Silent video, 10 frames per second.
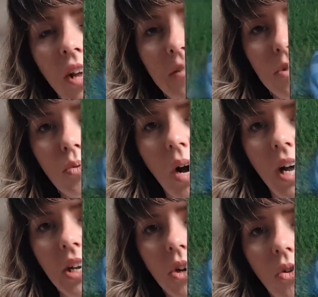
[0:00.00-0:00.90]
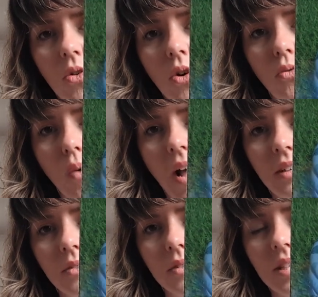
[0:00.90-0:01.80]
themed one or a
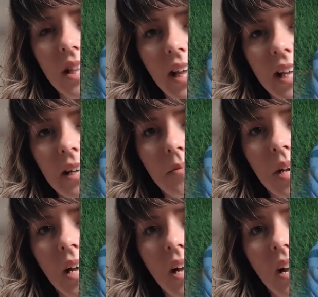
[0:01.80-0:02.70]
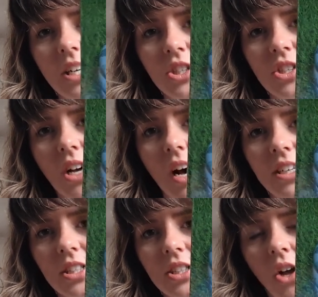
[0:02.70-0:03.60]
whales theme. I just thought
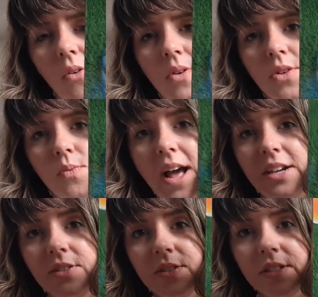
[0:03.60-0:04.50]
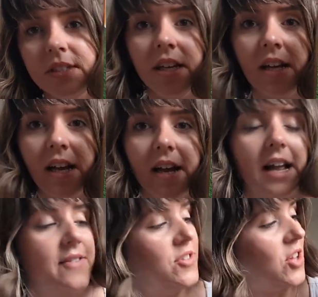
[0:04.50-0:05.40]
I'd just go with the whales,
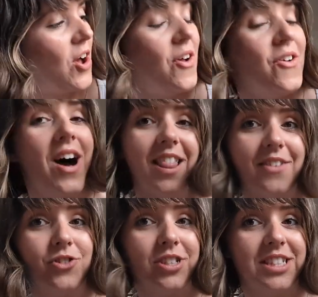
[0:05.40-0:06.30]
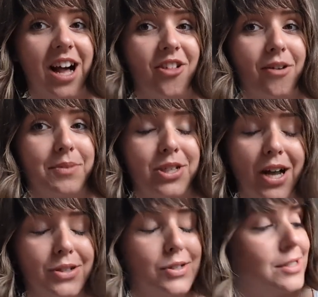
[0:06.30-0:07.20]
even though I love dressing Isla up in
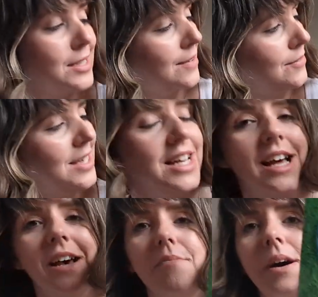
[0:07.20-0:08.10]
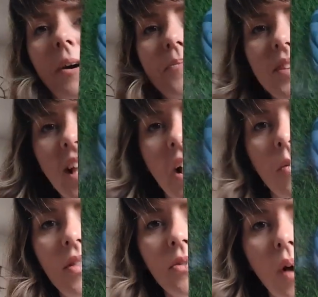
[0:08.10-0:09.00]
dinosaur stuff. But yeah,
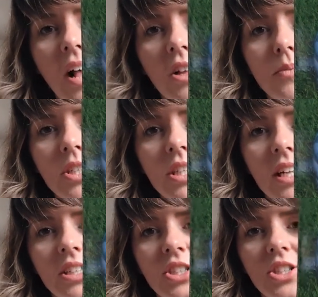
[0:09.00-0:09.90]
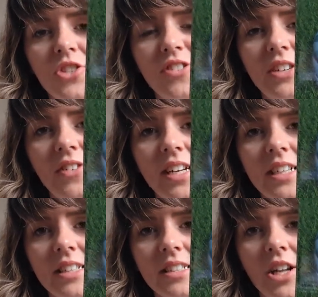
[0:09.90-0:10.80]
went the whale option, and it's just 3
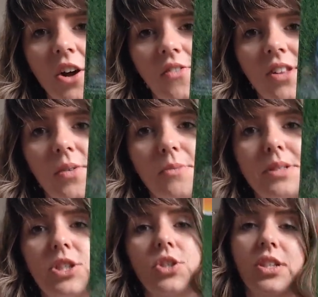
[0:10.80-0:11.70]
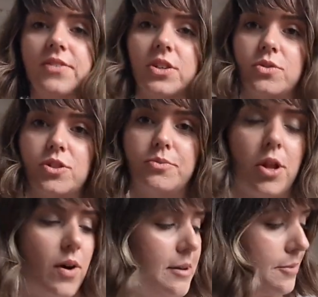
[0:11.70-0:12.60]
rings, and hopefully it won't be too difficult to
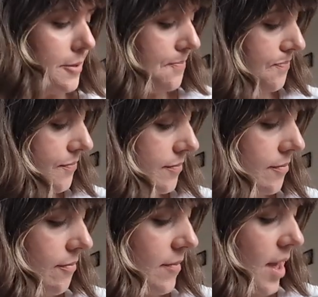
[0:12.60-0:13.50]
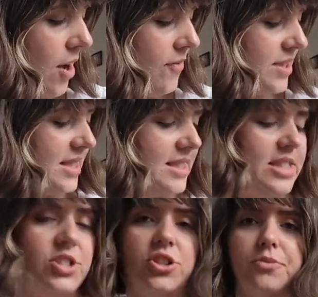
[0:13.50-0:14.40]
blow up. Obviously it
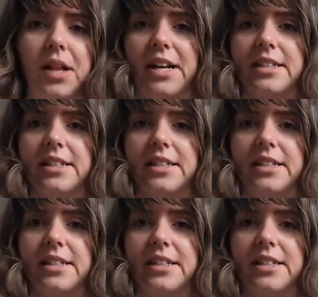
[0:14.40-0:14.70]
says 2+,